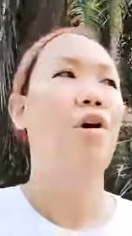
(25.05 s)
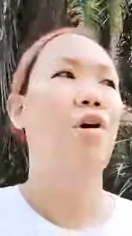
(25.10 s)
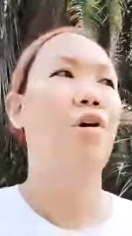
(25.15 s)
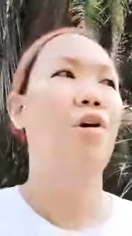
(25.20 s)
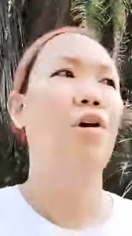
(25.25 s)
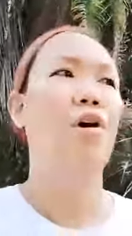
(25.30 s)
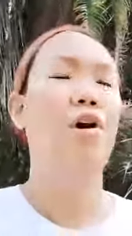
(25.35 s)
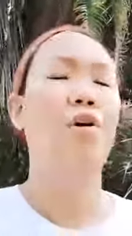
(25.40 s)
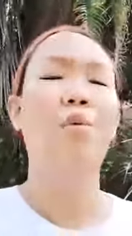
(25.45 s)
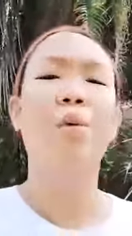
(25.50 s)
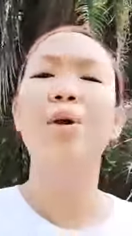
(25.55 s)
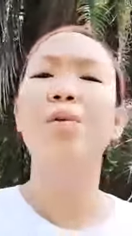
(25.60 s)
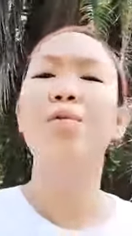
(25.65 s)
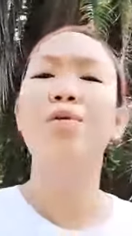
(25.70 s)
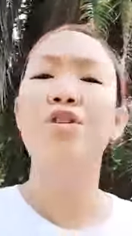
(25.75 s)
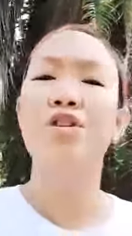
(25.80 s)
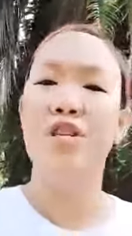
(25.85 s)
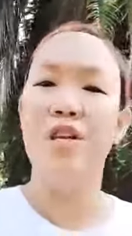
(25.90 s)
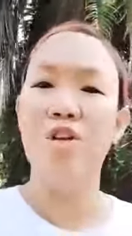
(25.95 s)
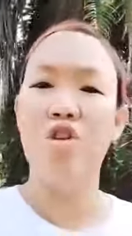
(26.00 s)
or when
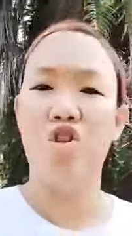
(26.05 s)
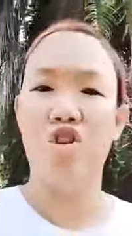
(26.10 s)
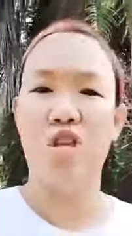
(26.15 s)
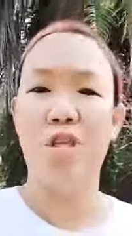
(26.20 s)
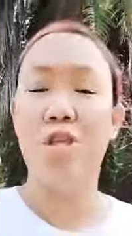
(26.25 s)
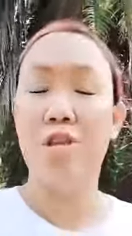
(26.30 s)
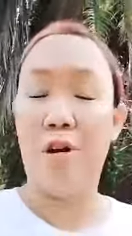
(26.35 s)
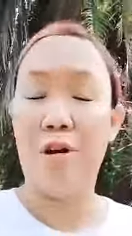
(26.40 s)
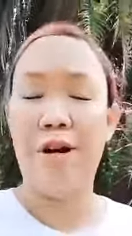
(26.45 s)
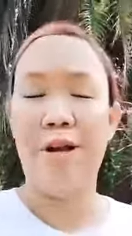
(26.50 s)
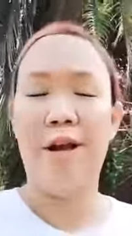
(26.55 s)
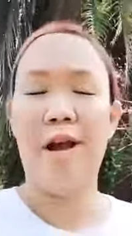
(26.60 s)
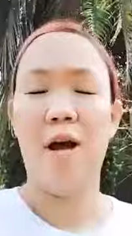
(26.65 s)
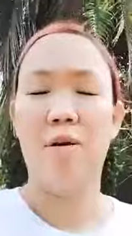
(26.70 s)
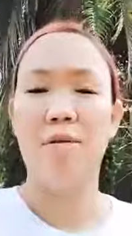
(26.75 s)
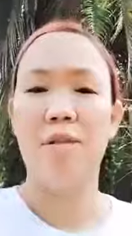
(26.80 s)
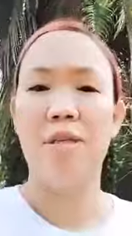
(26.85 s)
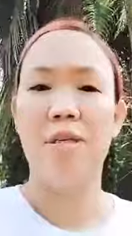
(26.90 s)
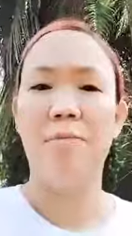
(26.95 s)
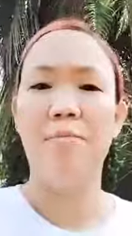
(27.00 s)
we're still starting
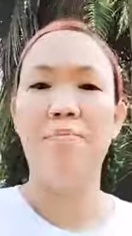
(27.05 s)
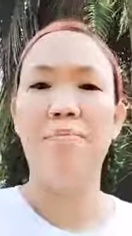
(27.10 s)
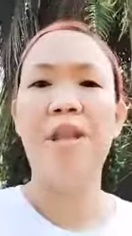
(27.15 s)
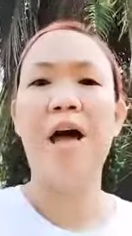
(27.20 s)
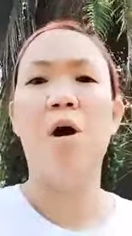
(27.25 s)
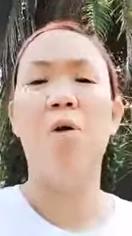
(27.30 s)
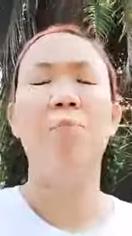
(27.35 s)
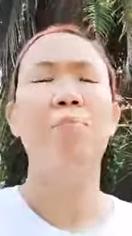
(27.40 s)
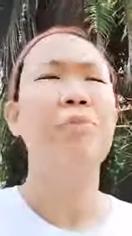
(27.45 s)
out. Now,